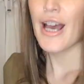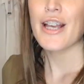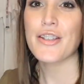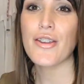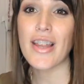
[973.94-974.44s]

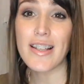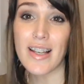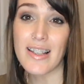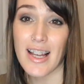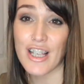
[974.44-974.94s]
So this
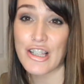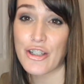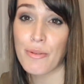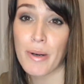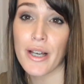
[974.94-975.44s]
is a
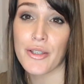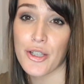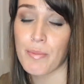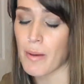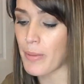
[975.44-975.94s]
super,
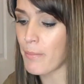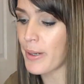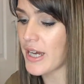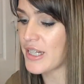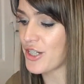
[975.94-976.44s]
super bumper
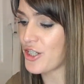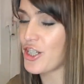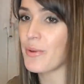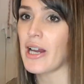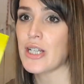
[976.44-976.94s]
edition.
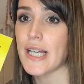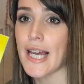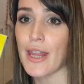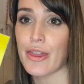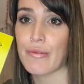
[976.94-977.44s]
You actually
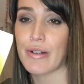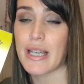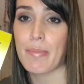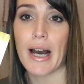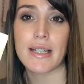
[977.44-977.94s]
get
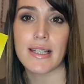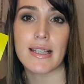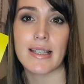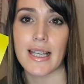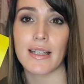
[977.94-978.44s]
three
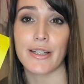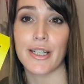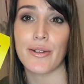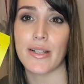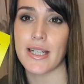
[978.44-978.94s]
patterns
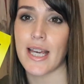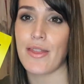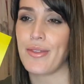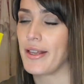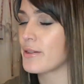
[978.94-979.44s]
included
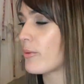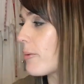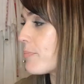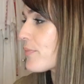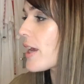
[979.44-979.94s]
in this
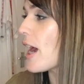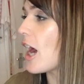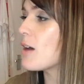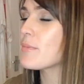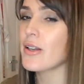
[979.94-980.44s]
one.
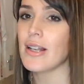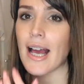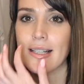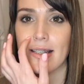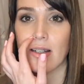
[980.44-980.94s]
Um, so
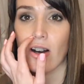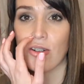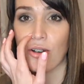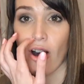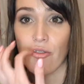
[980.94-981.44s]
let's
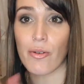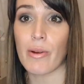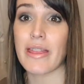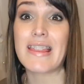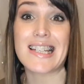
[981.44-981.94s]
start off
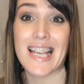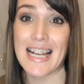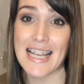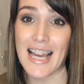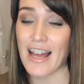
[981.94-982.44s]
with the
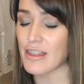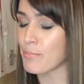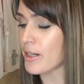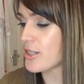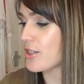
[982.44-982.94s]
Tilly and the
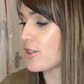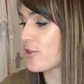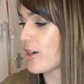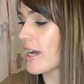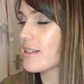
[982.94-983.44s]
Buttons
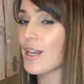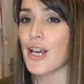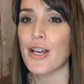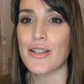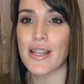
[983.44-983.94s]
dress.
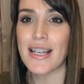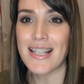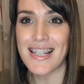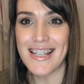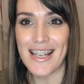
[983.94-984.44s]
So
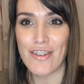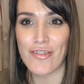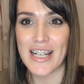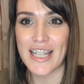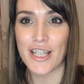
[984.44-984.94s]
this is a
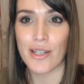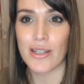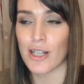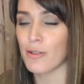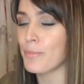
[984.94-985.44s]
really cute
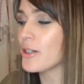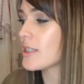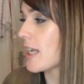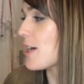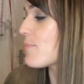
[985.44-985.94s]
little
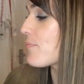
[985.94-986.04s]
booklet.